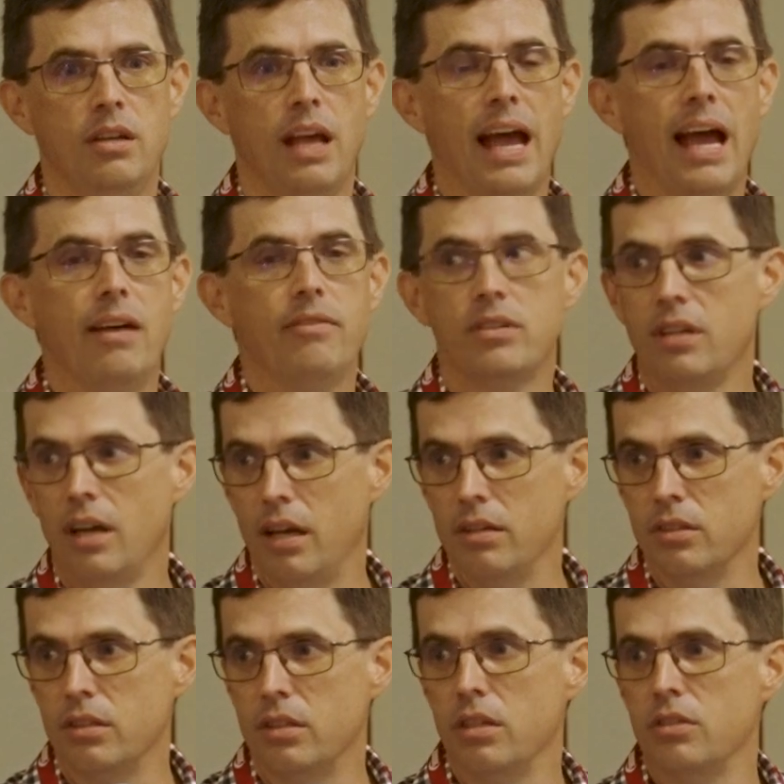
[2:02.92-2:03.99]

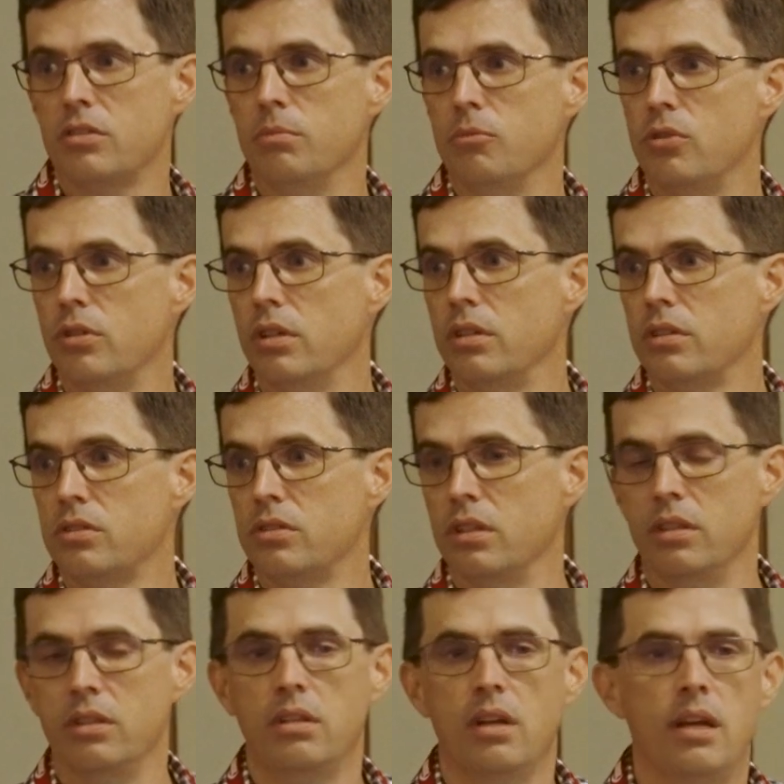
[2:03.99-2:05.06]
advertising custom trucks
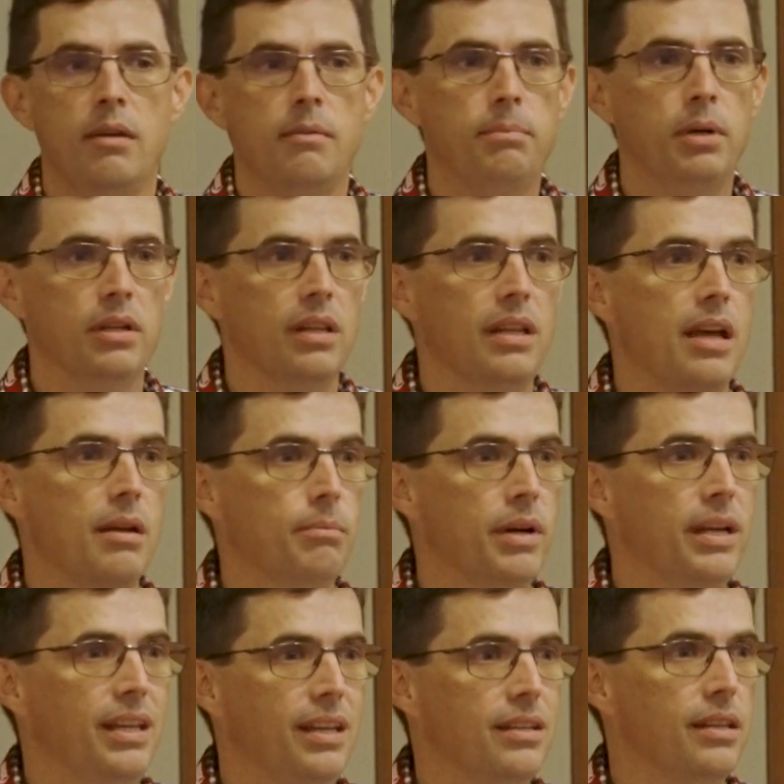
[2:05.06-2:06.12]
and putting a lot of
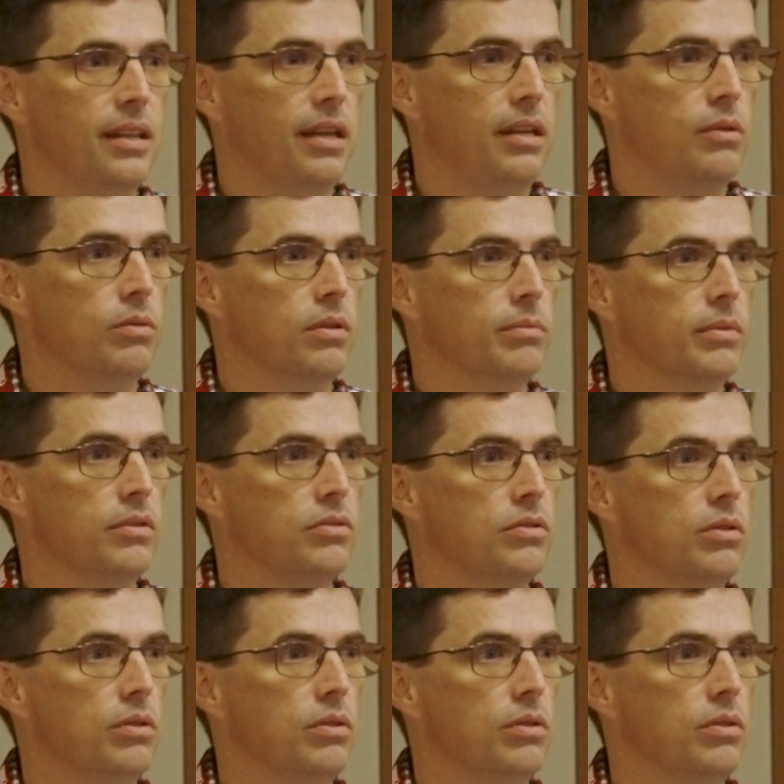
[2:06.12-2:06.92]
money into that equipment.